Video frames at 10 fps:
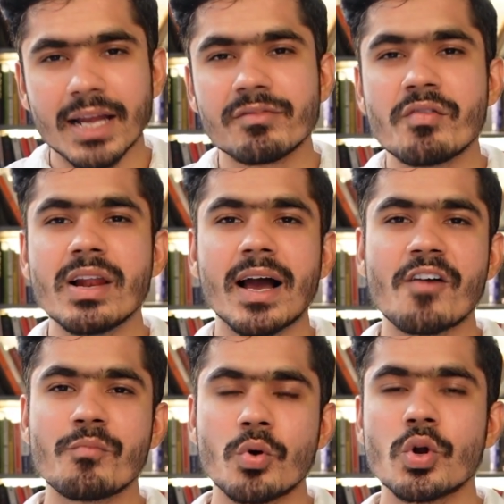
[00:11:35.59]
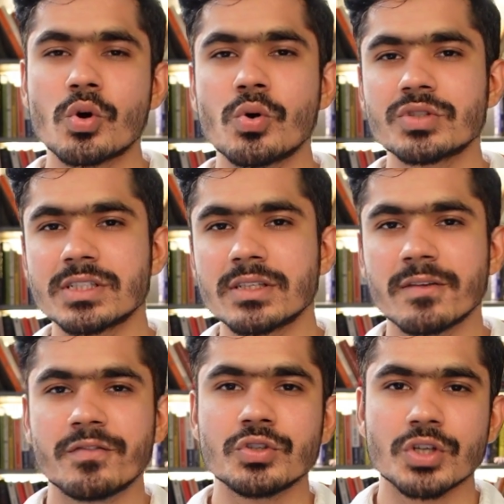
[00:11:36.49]
and we will have more courses in the
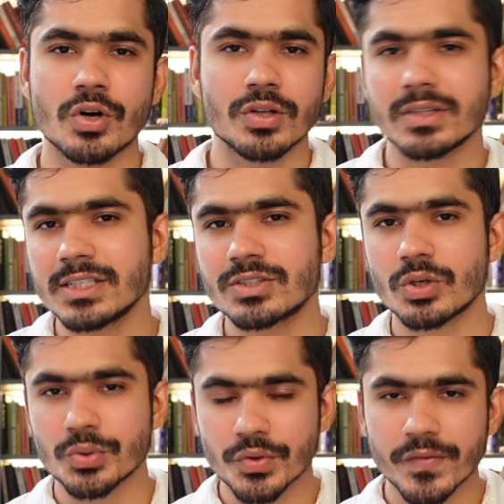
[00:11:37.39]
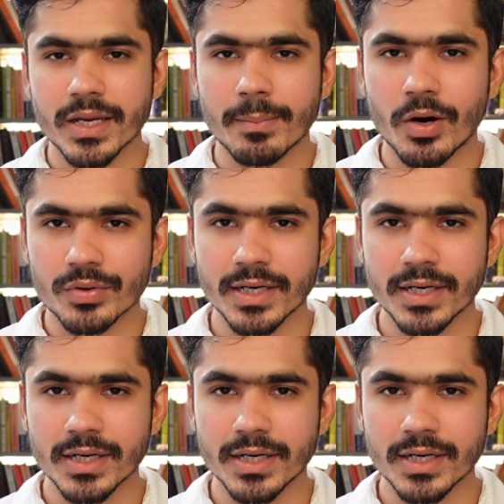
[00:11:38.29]
future on this, so don't worry about